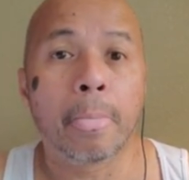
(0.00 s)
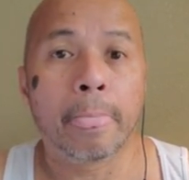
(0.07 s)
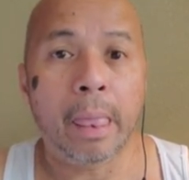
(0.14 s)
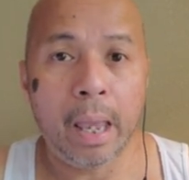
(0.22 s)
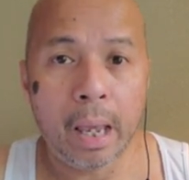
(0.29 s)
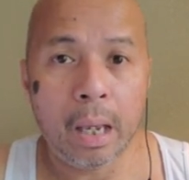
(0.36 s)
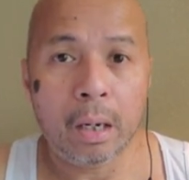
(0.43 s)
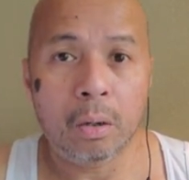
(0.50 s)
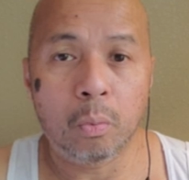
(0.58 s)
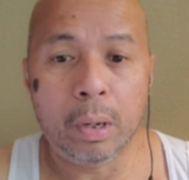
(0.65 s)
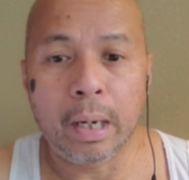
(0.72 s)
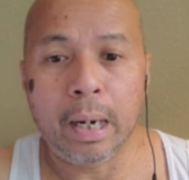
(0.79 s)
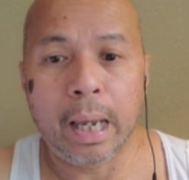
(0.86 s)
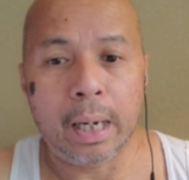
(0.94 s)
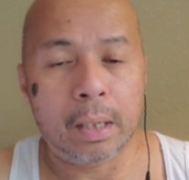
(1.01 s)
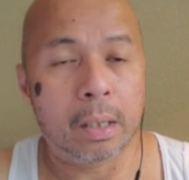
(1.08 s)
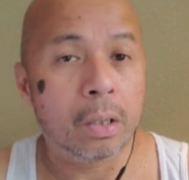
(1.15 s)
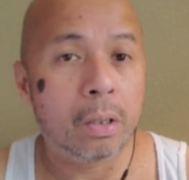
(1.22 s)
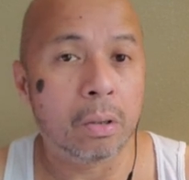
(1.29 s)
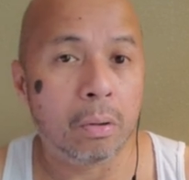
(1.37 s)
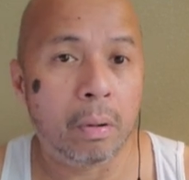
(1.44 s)
And we elect to
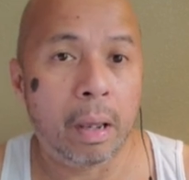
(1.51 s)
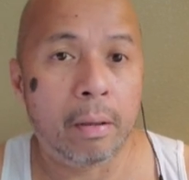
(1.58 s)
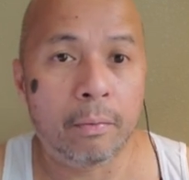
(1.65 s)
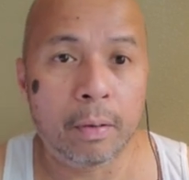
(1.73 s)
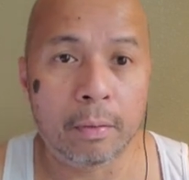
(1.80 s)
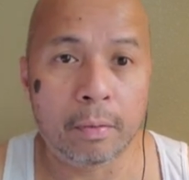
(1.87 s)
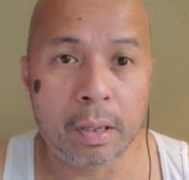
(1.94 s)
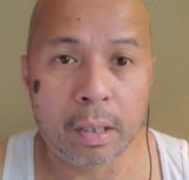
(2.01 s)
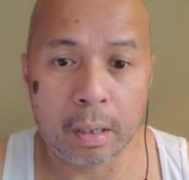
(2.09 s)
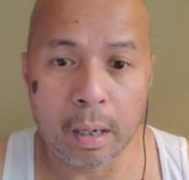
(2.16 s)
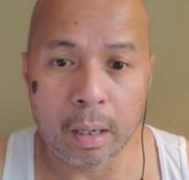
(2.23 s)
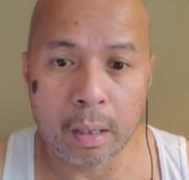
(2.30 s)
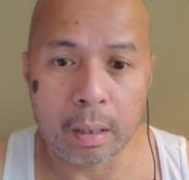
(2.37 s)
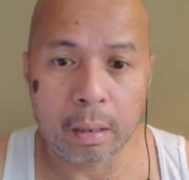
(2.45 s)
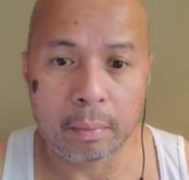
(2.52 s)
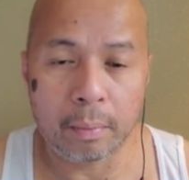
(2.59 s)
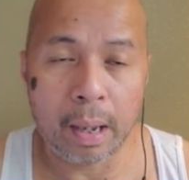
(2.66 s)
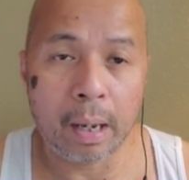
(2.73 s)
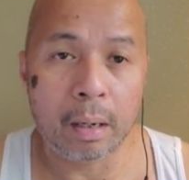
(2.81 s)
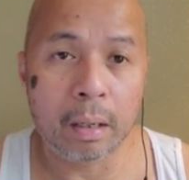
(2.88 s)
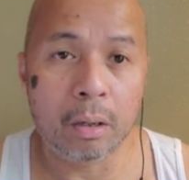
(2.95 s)
do a 5th set
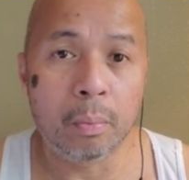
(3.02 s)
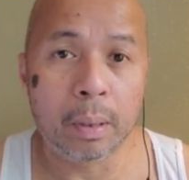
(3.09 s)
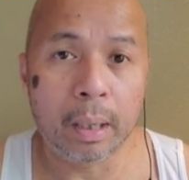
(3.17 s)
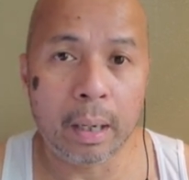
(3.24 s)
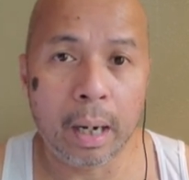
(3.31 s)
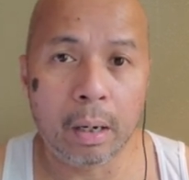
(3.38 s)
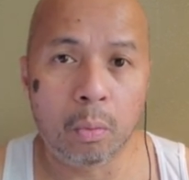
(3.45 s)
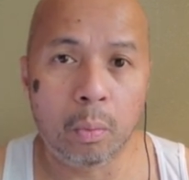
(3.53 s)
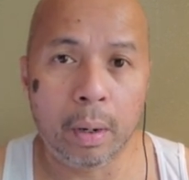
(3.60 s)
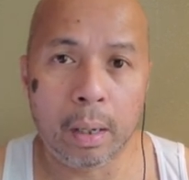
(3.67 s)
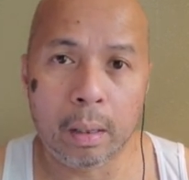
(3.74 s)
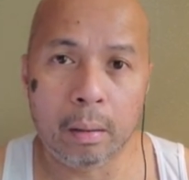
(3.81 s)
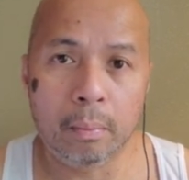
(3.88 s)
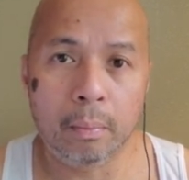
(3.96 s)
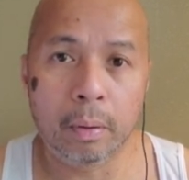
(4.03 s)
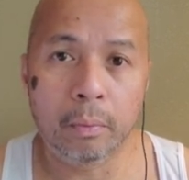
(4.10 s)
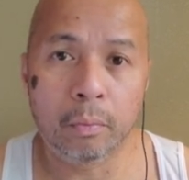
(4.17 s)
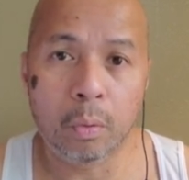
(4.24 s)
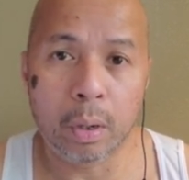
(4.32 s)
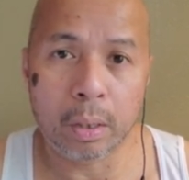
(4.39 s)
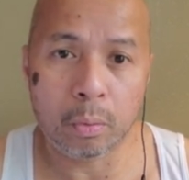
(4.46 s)
at a little bit lighter weight of
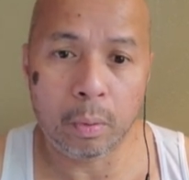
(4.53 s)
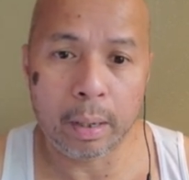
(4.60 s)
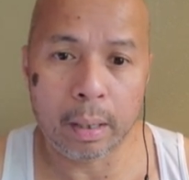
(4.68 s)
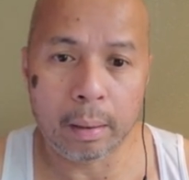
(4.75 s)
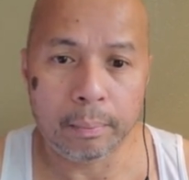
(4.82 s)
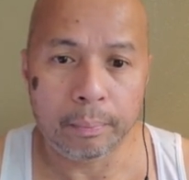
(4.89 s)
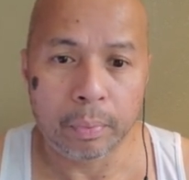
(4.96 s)
120.